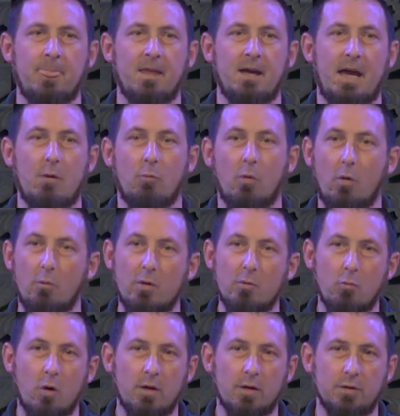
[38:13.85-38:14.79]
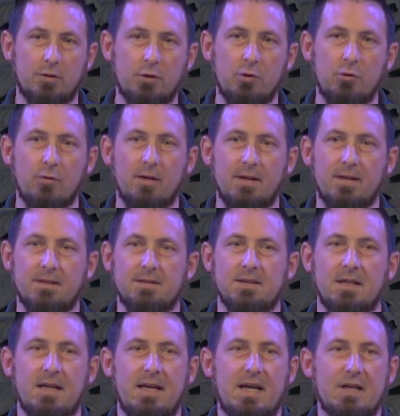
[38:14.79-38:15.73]
And what we want to do is,
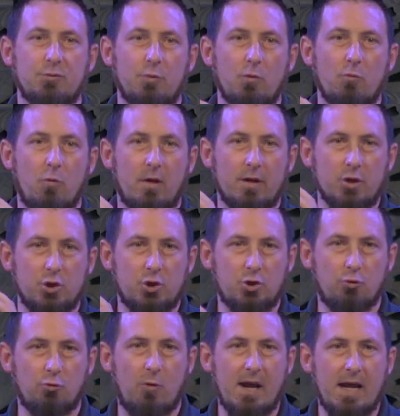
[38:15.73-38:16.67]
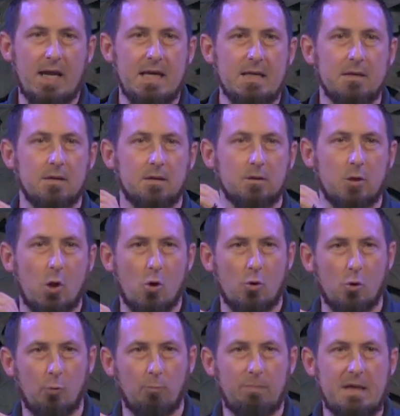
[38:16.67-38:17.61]
is we want to train
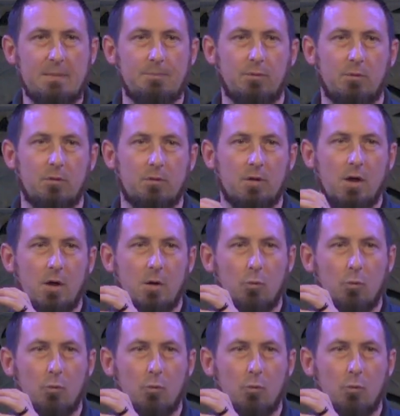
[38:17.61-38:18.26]
local people